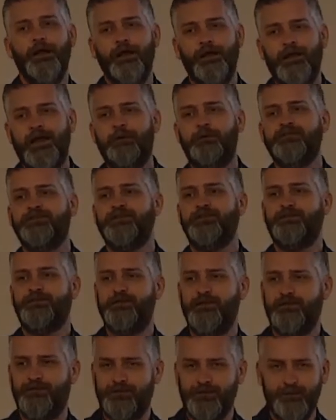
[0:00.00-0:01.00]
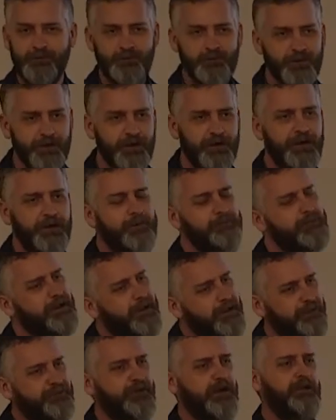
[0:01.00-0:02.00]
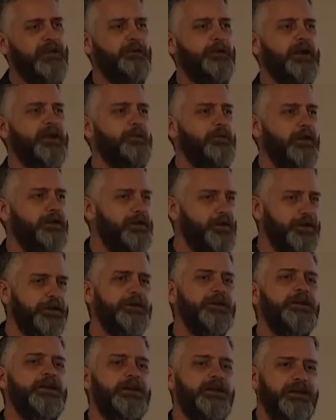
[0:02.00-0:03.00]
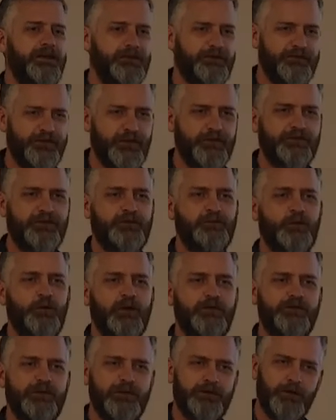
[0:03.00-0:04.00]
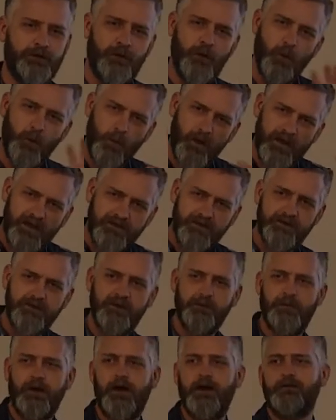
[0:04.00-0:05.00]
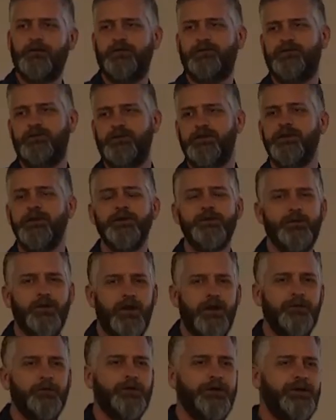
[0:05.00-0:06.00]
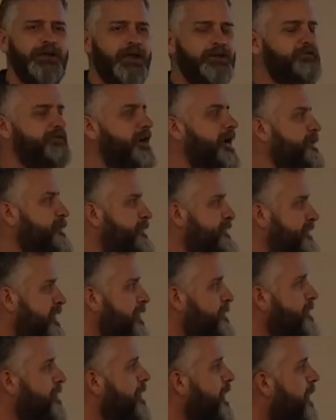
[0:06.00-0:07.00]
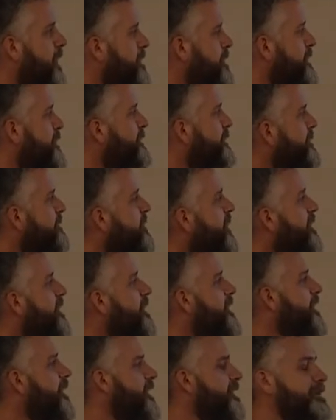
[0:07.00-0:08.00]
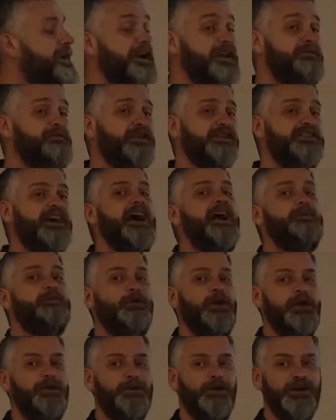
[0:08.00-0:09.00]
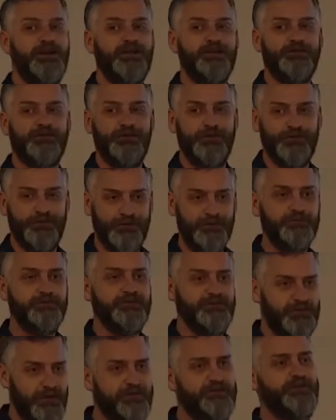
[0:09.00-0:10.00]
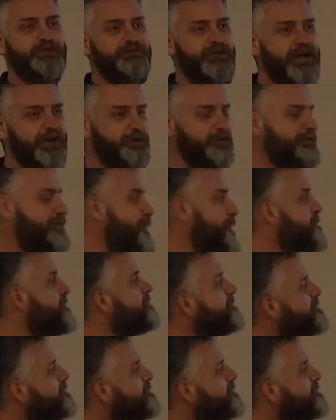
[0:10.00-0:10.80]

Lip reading: That was his system. Not necessarily recommending it. His system was a little weighted democracy, right, where he had final say regardless. Not even a tiebreaker in his system, just the final vote.